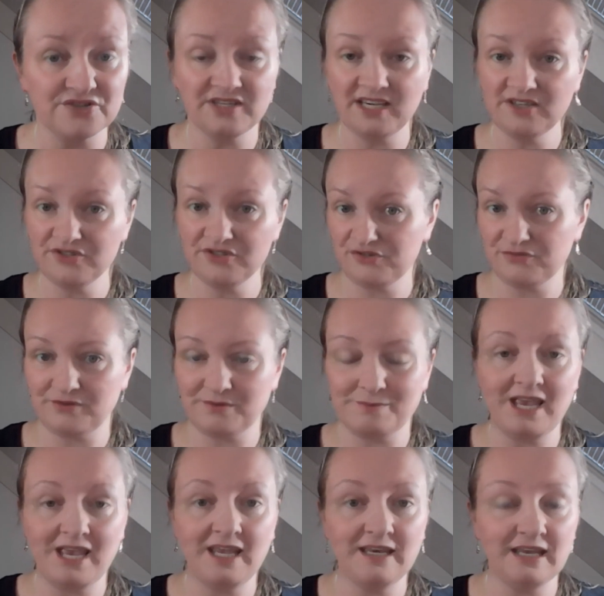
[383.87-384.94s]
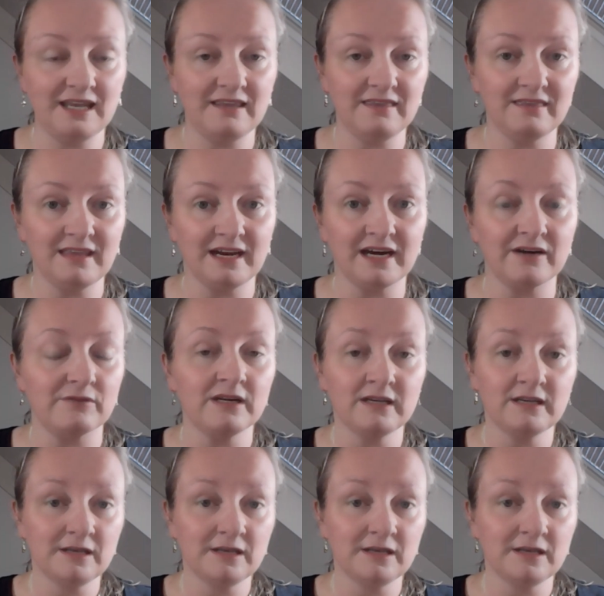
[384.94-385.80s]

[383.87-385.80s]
They just remain in their